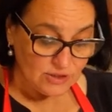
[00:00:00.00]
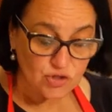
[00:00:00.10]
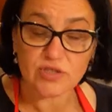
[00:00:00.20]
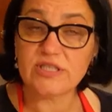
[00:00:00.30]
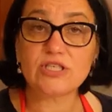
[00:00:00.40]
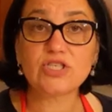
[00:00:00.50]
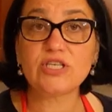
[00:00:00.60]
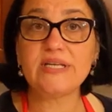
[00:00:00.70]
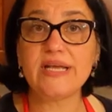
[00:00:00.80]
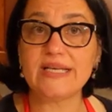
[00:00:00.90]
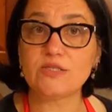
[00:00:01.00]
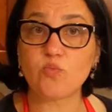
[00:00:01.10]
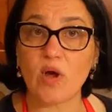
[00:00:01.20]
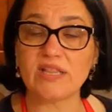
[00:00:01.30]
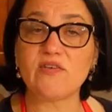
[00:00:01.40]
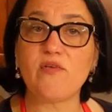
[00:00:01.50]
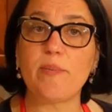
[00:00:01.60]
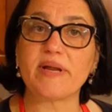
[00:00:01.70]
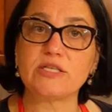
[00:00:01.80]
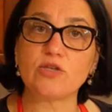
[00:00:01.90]
Tradition is wonderful,
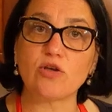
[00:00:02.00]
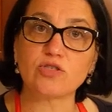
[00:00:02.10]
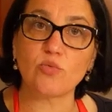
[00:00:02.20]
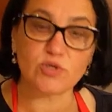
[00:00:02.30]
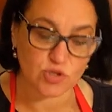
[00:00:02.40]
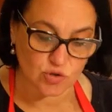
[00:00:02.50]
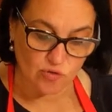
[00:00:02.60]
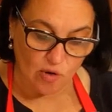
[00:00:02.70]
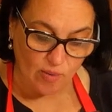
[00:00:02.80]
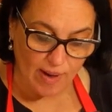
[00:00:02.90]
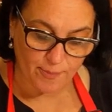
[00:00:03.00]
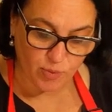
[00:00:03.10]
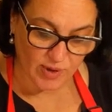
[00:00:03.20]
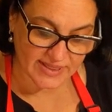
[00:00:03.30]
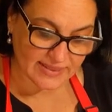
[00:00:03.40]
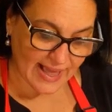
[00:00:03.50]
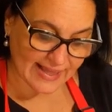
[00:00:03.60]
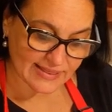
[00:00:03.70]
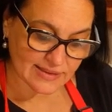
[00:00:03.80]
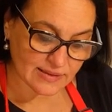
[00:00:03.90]
but it's also what you grow up with,
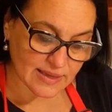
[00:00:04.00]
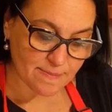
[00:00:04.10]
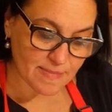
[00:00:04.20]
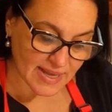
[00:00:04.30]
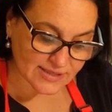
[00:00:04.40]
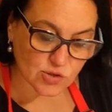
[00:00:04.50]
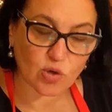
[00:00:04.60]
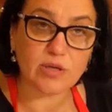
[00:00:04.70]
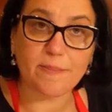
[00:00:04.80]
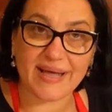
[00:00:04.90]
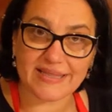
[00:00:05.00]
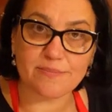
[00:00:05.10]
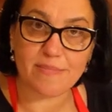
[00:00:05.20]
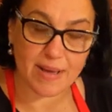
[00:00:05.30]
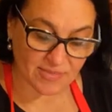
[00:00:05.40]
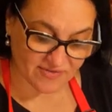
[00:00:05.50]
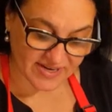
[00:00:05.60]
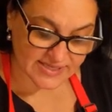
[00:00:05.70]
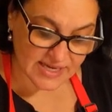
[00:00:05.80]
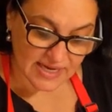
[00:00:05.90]
and it's all about the
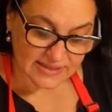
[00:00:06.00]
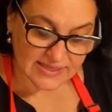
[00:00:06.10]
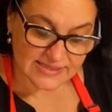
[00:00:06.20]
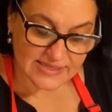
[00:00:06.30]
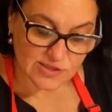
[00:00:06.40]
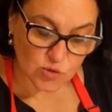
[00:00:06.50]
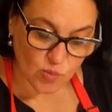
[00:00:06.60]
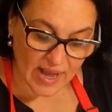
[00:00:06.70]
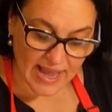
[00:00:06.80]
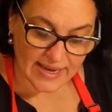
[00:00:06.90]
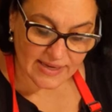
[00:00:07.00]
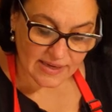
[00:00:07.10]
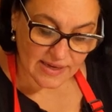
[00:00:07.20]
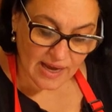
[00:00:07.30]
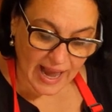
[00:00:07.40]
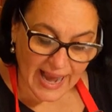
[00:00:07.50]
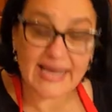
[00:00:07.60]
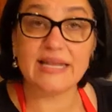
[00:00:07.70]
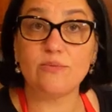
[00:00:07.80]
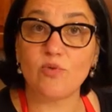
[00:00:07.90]
memories. This is the way
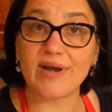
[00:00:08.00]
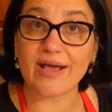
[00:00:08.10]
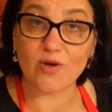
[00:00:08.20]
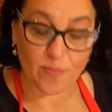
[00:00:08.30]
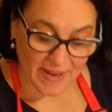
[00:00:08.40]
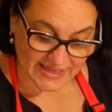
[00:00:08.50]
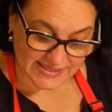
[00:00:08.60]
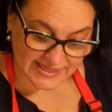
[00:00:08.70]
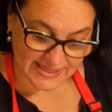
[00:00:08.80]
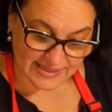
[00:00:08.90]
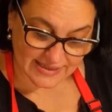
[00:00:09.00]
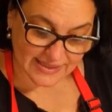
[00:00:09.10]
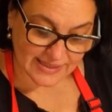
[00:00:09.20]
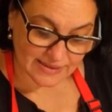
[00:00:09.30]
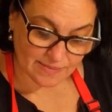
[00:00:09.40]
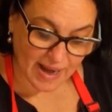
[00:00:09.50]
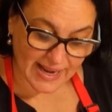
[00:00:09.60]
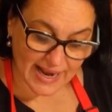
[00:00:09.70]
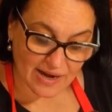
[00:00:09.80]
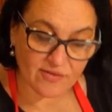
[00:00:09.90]
I eat them when I go back to Italy in
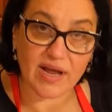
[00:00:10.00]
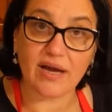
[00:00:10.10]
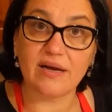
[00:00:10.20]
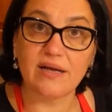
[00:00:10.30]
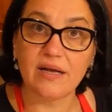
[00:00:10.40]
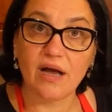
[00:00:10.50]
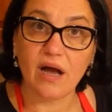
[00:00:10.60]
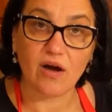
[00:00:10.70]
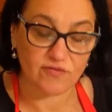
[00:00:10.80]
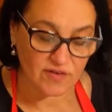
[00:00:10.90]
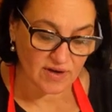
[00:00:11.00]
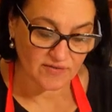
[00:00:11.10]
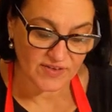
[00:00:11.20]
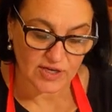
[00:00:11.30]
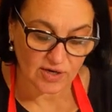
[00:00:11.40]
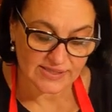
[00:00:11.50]
my area of Vico